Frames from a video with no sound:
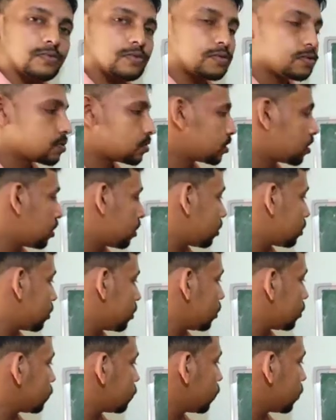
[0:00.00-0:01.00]
So here there
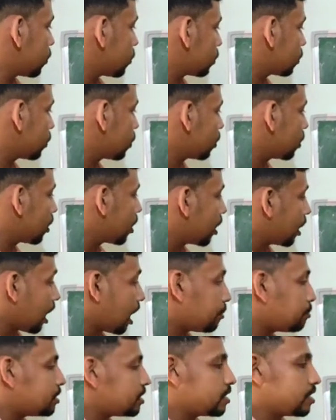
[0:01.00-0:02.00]
is what?
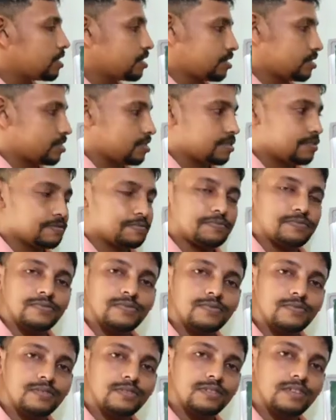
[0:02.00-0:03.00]
Habitat.
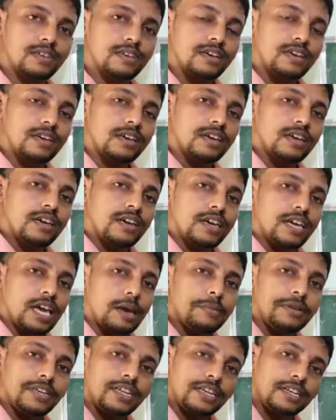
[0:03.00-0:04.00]

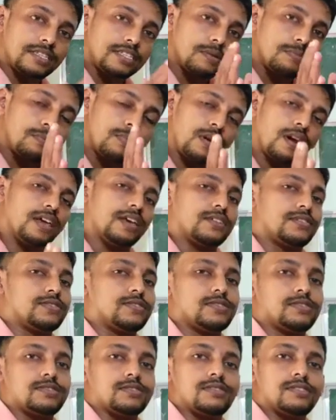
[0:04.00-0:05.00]
Habitat is the
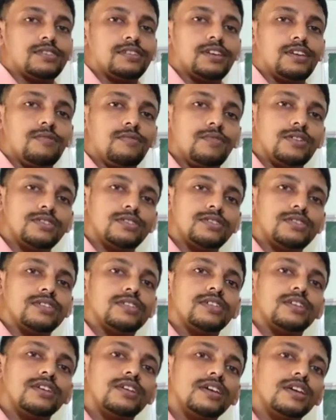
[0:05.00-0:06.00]
place in which
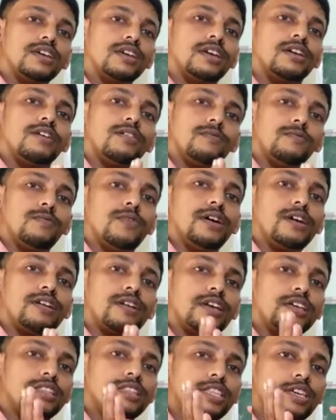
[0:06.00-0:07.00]
where
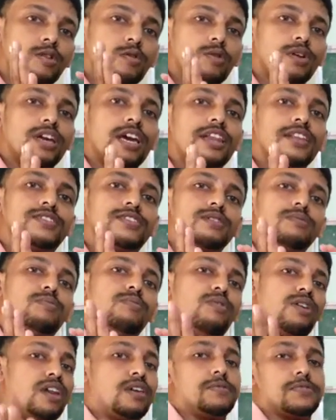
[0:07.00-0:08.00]
the organism
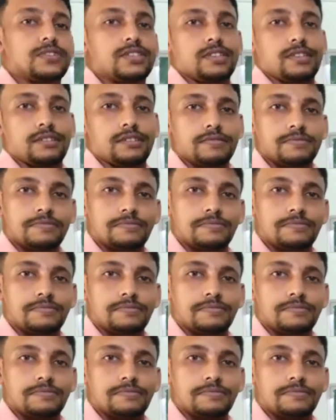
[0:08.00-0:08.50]
lives in.